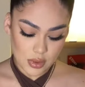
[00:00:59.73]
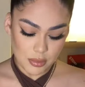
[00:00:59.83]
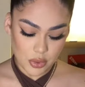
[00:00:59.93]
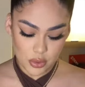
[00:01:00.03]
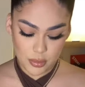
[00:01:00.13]

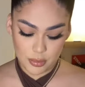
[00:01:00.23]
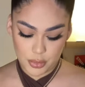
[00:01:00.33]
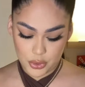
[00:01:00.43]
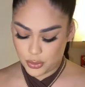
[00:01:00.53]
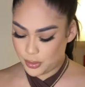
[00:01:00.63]
Boom, boom.
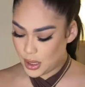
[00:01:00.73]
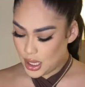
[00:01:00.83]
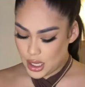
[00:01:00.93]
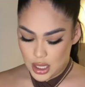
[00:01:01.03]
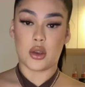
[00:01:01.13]
We're gonna
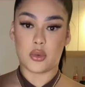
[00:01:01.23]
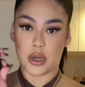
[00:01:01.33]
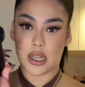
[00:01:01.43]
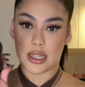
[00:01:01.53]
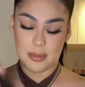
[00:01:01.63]

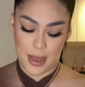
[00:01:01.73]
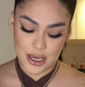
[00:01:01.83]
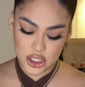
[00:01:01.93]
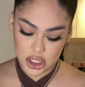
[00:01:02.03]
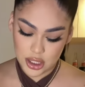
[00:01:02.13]
get the
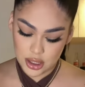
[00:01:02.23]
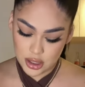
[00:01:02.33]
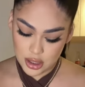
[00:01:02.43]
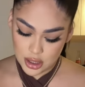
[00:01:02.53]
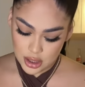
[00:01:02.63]
masher.
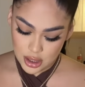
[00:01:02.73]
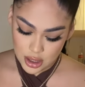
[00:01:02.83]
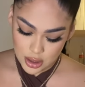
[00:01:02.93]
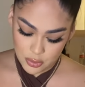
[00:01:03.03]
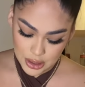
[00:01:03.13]

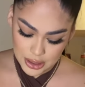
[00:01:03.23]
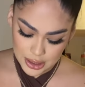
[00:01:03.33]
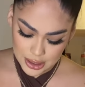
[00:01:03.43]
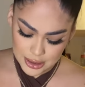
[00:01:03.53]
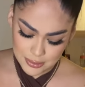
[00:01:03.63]
And we're literally gonna.